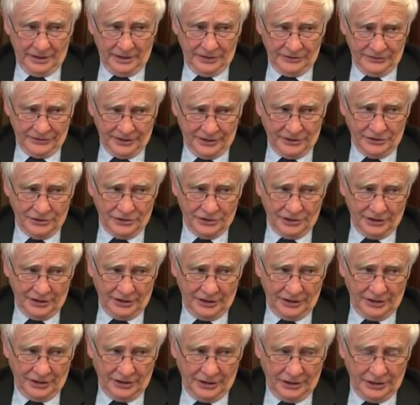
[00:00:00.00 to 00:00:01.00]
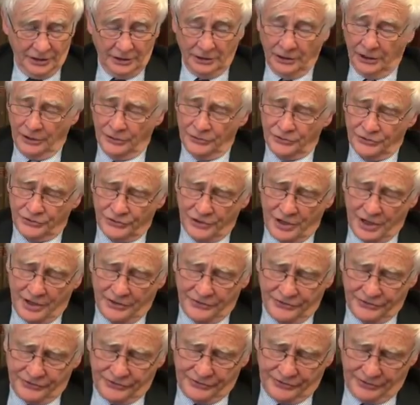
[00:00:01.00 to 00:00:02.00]
essentially
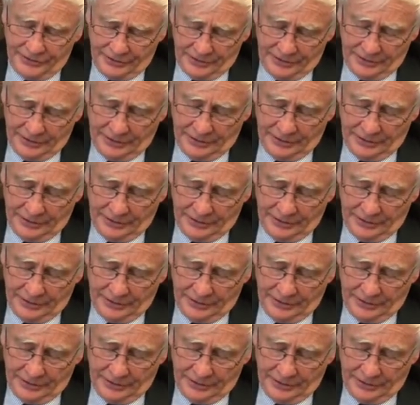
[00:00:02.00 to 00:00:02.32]
low-stressed